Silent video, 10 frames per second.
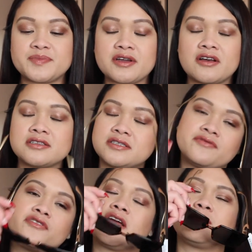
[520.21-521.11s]
because the
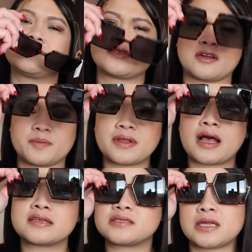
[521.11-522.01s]
frames are
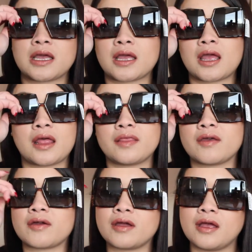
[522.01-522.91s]
plastic and
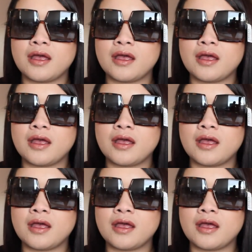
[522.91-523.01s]
they're